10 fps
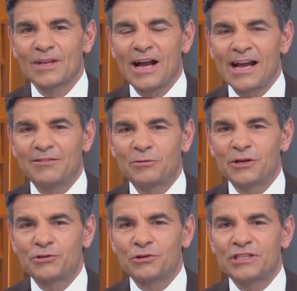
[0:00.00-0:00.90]
Hi,
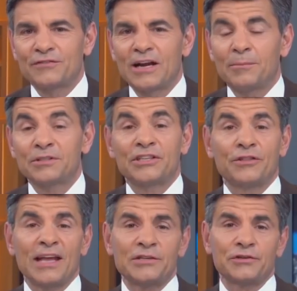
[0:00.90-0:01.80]
everyone. George Stephanopoulos here.
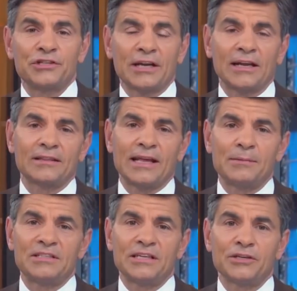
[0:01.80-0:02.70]
Thanks for checking out the
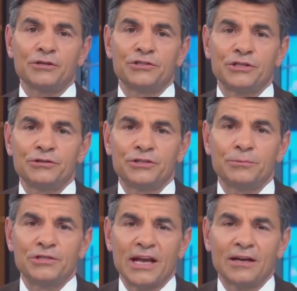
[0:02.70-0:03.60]
ABC News
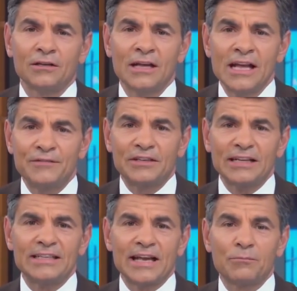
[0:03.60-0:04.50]
YouTube channel. If you'd
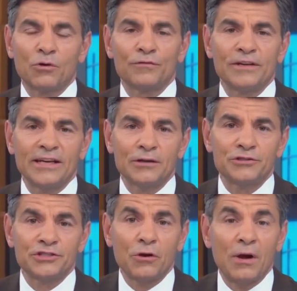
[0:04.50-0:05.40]
like to get more
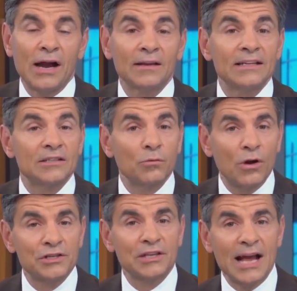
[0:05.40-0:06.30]
videos, show highlights, and
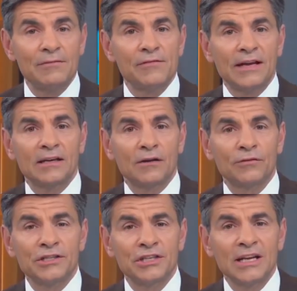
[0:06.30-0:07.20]
watch live event
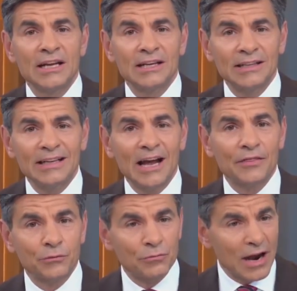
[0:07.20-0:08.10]
coverage, click
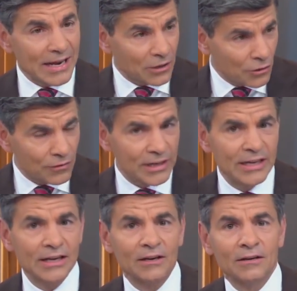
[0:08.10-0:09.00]
on the right over
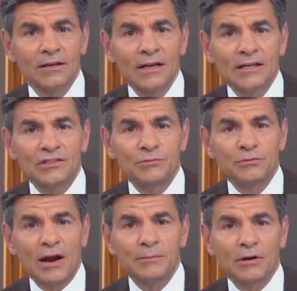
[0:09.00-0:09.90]
here to
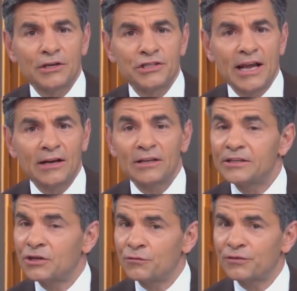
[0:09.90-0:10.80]
subscribe to our channel.
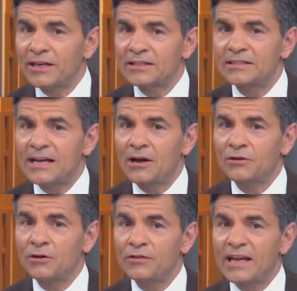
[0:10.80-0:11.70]
And don't forget to
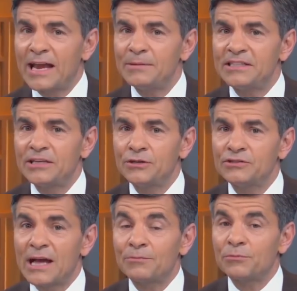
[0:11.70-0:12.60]
download the ABC
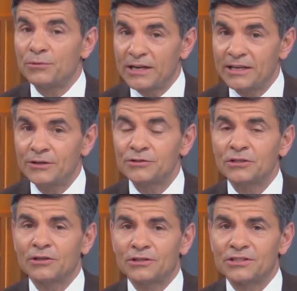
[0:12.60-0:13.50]
News app for breaking news
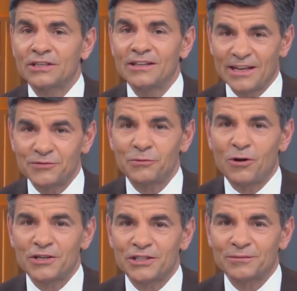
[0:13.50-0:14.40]
alerts. Thanks for
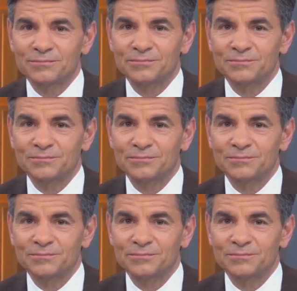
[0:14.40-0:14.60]
watching.